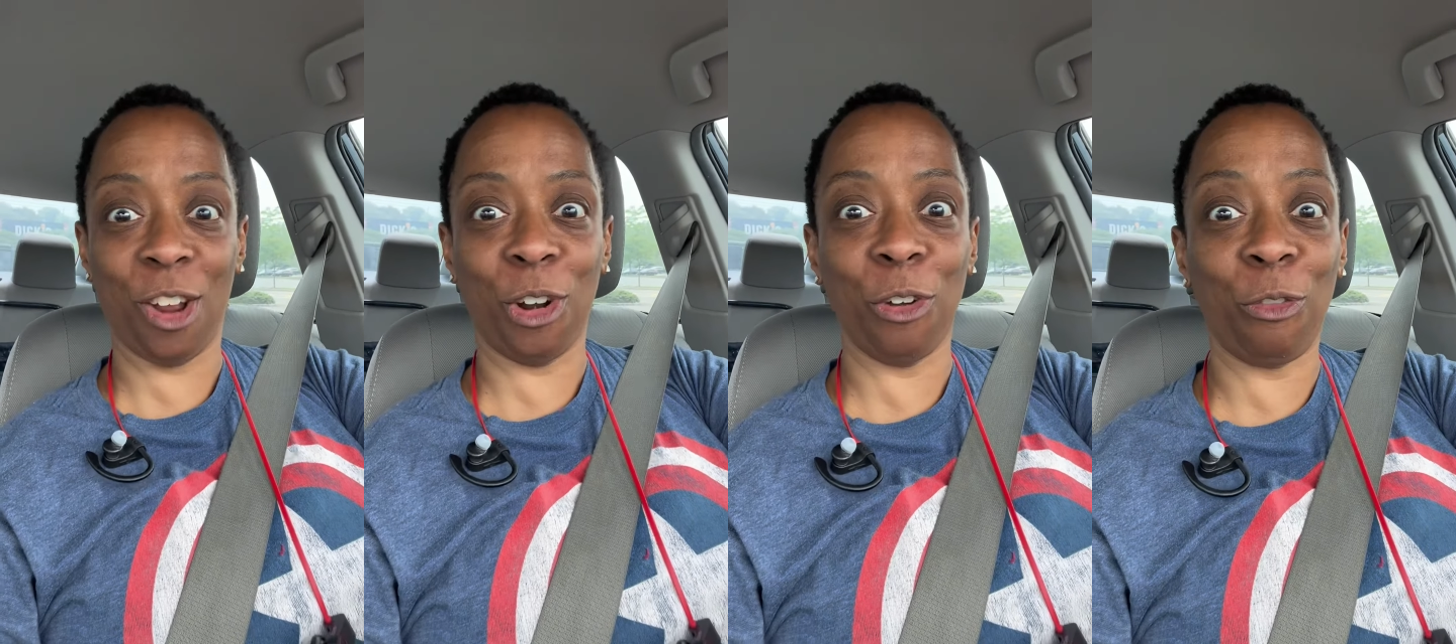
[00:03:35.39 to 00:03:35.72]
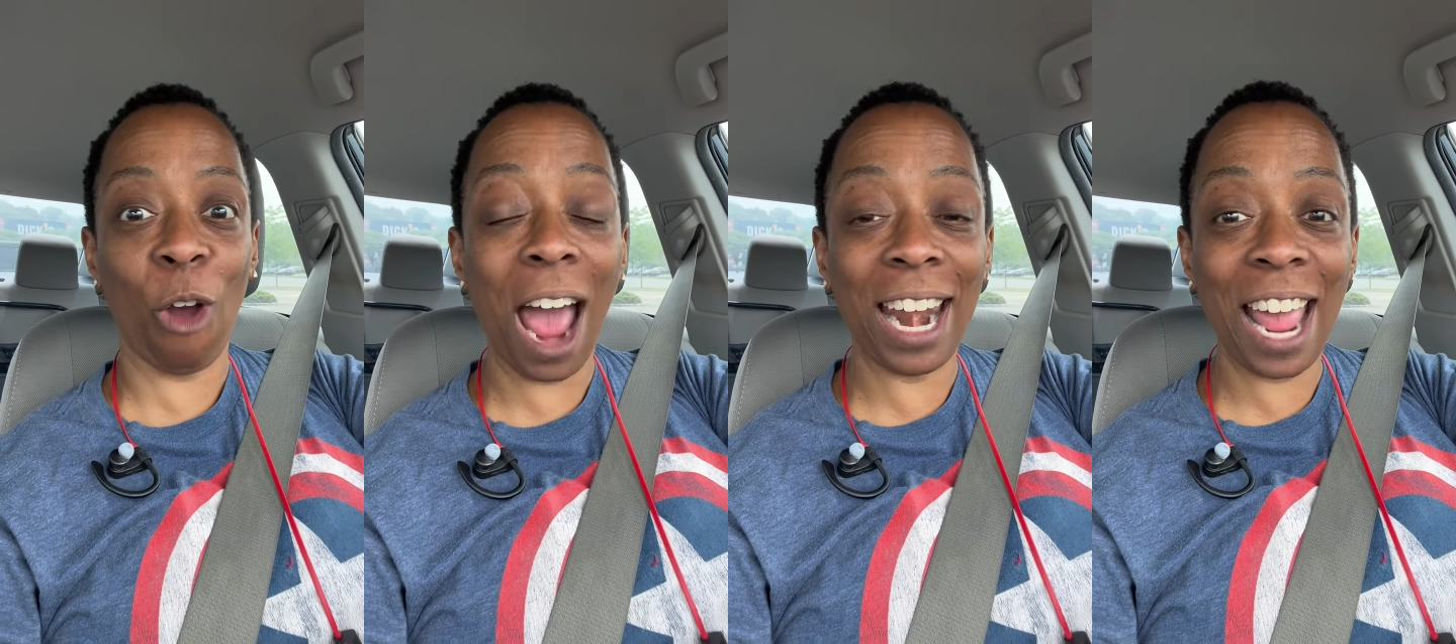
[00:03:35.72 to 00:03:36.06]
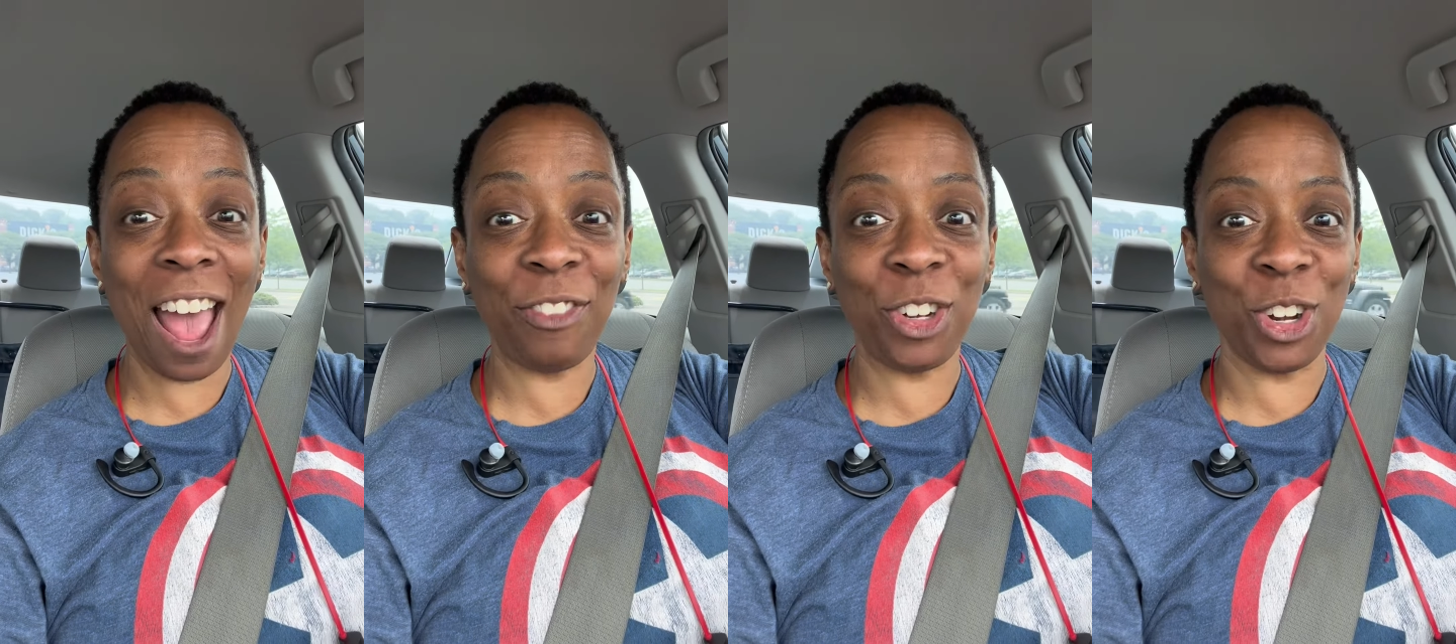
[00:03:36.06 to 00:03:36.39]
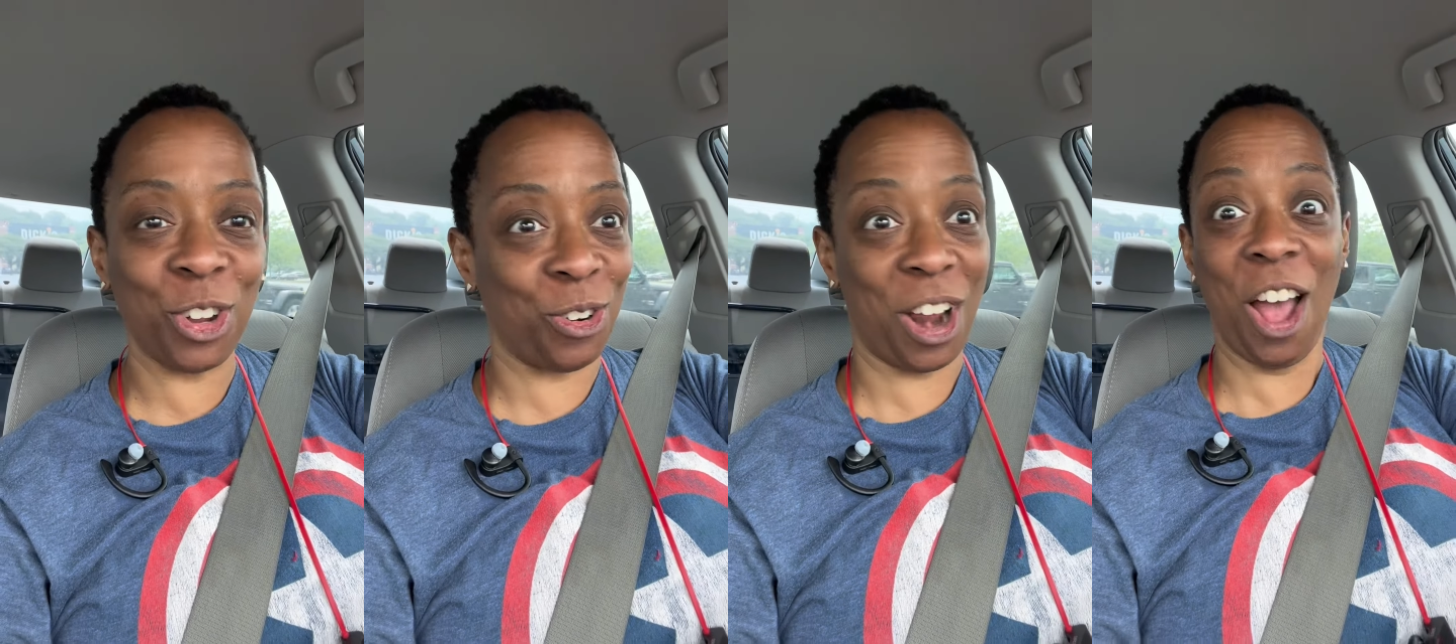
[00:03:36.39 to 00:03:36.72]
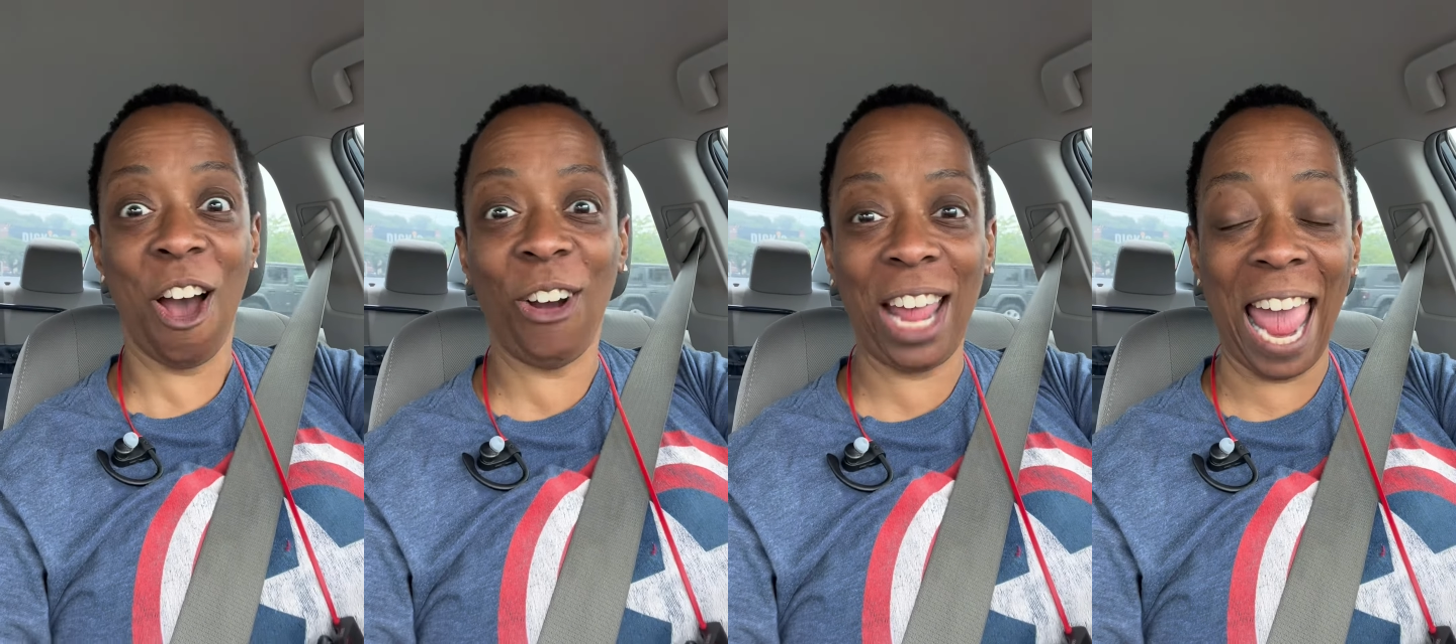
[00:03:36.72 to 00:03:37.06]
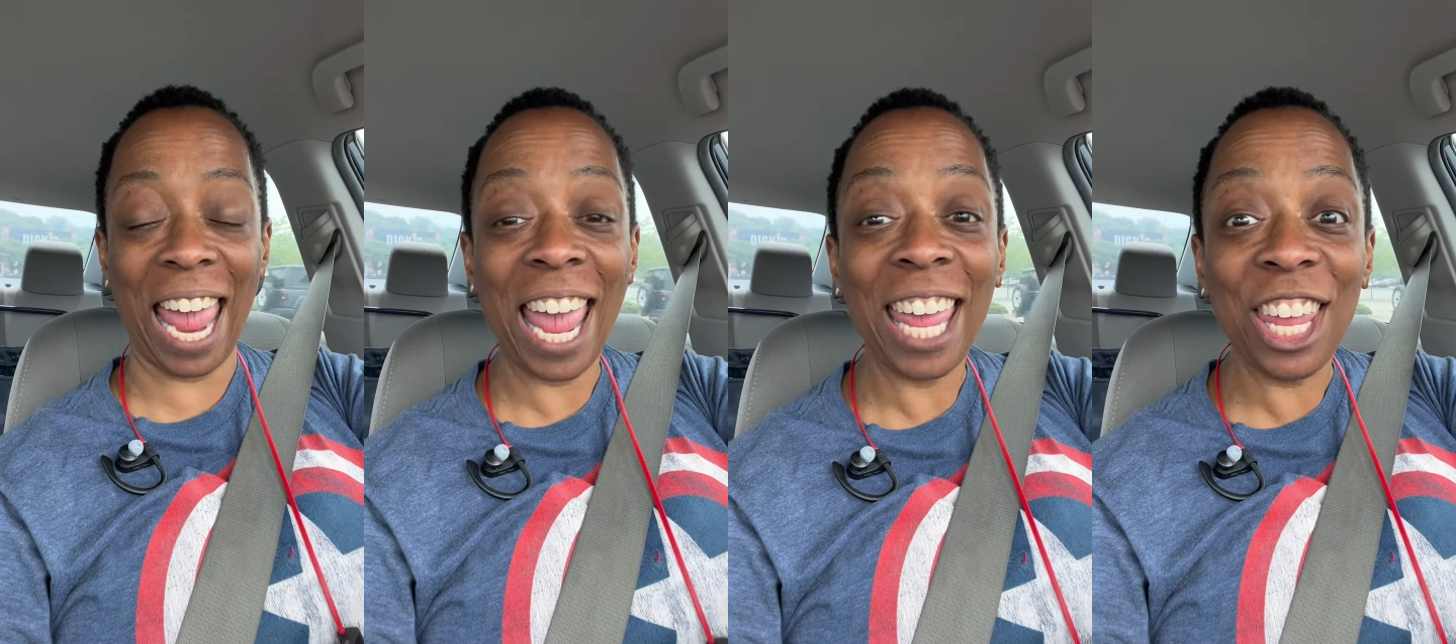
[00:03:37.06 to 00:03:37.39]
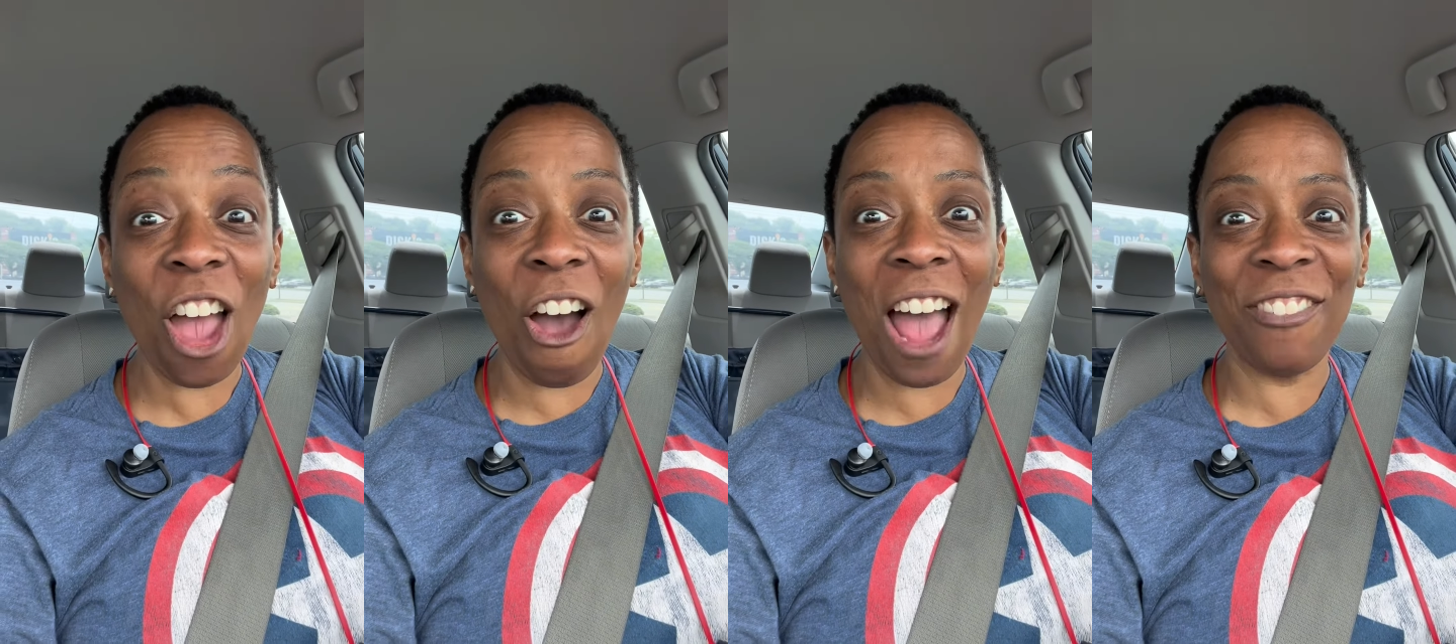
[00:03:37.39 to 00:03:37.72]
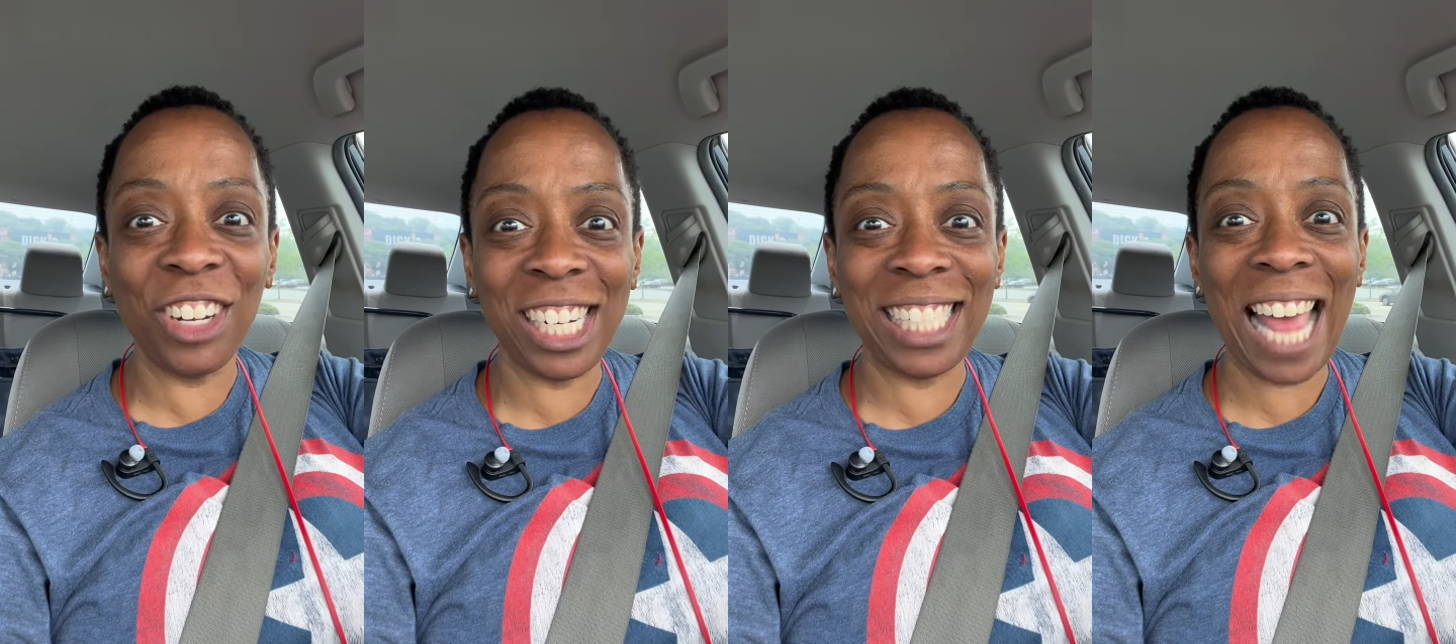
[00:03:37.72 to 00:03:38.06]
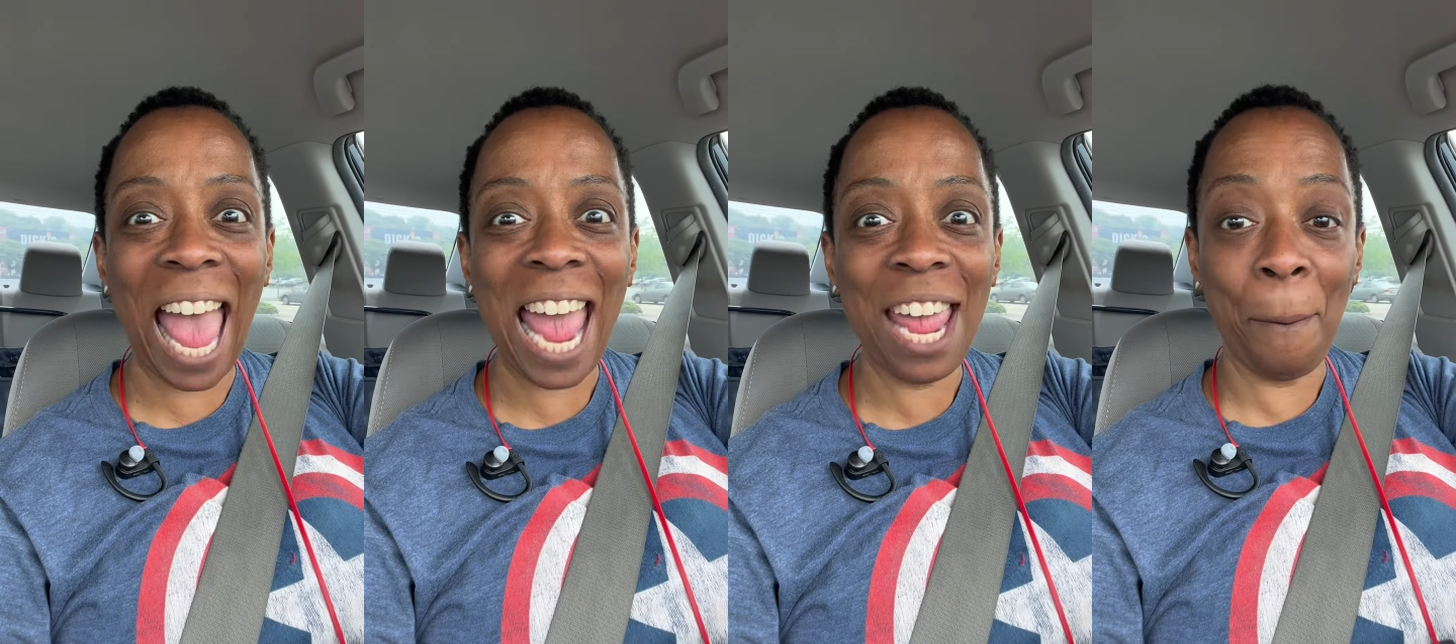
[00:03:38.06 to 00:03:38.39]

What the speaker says: on a Friday afternoon. Okay, y'all have a good day.